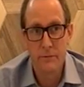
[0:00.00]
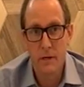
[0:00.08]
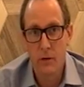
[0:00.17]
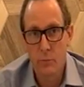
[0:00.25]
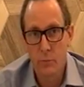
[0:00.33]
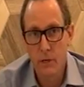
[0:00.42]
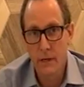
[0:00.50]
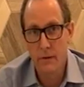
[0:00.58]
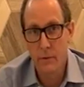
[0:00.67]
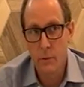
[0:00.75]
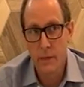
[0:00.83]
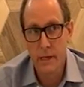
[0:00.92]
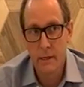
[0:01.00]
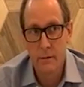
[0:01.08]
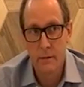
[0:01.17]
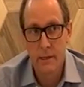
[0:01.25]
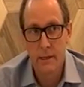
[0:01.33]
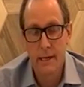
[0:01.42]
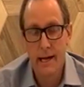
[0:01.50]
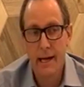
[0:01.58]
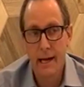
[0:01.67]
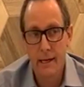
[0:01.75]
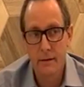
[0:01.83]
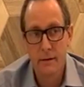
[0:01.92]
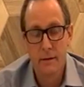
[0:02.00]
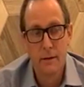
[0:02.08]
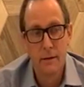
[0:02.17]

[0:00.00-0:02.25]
of the outbreak that we had.